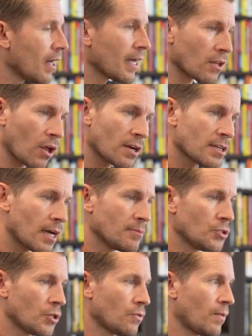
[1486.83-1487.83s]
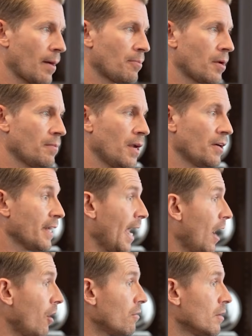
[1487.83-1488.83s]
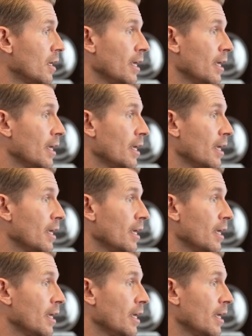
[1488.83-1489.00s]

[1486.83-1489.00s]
And a lot of times you can wrap it up there. Now,